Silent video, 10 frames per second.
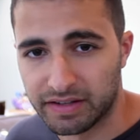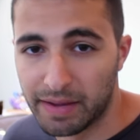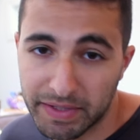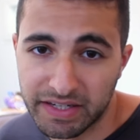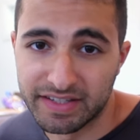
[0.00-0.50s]
I
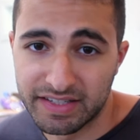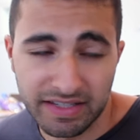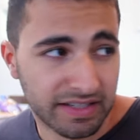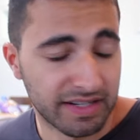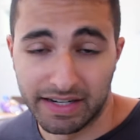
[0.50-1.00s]
mean,
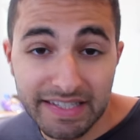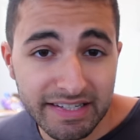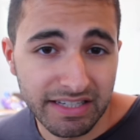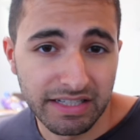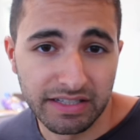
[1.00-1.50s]
it's, it's not
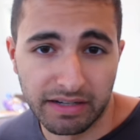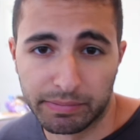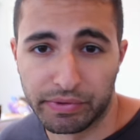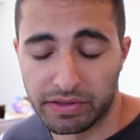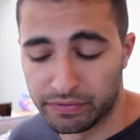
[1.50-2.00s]
easy to come
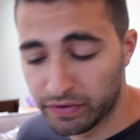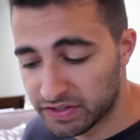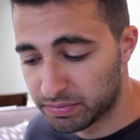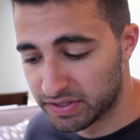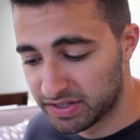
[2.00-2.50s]
up with in the
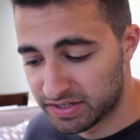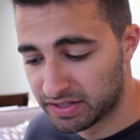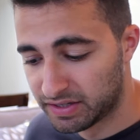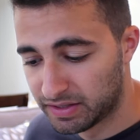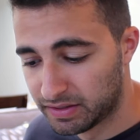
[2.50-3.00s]
first
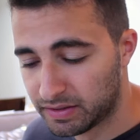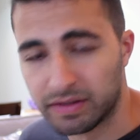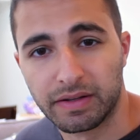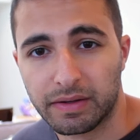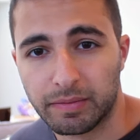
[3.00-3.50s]
place,
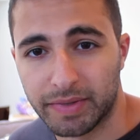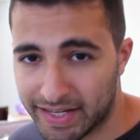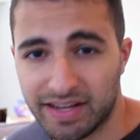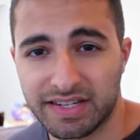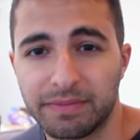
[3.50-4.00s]
but
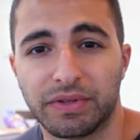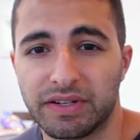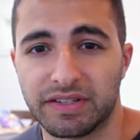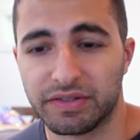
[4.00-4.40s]
that's how simple it is.